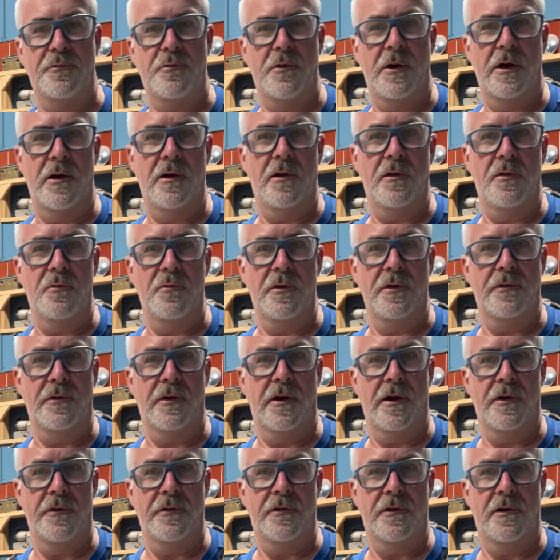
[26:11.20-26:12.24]
well with
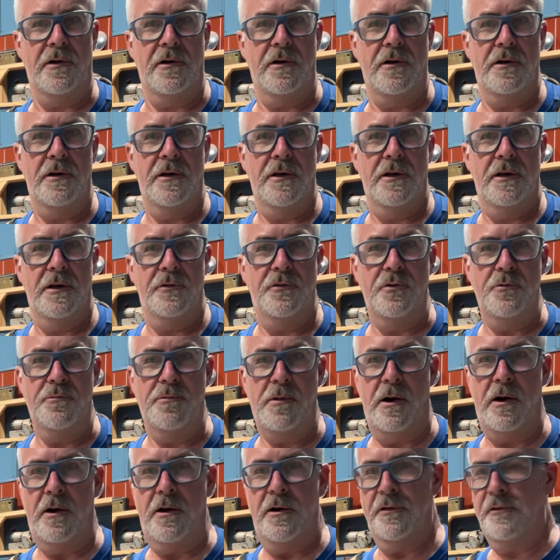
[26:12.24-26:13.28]
other 2
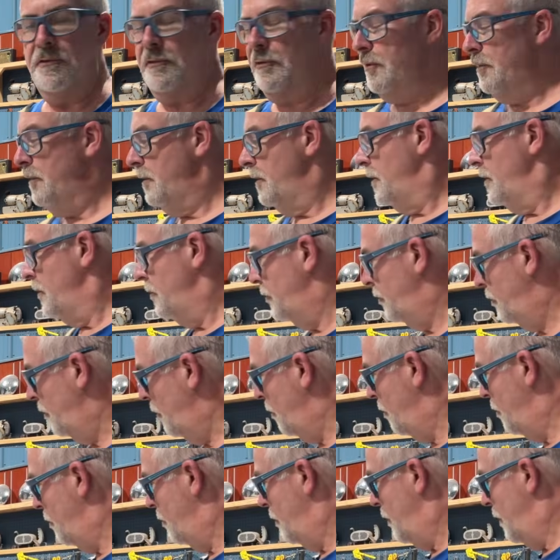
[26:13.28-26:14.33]
parts.
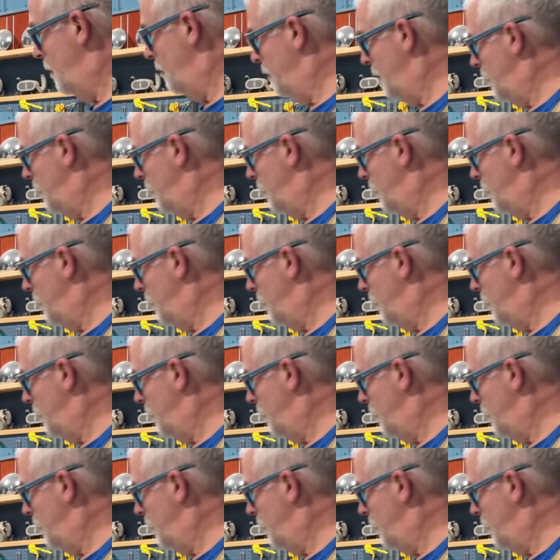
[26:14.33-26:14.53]
So I'm